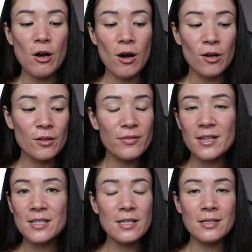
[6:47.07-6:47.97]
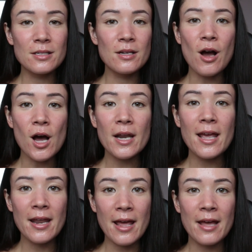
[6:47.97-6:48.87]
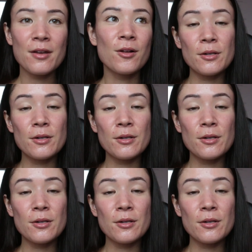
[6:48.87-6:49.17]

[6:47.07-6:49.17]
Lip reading: All of this is not an end all.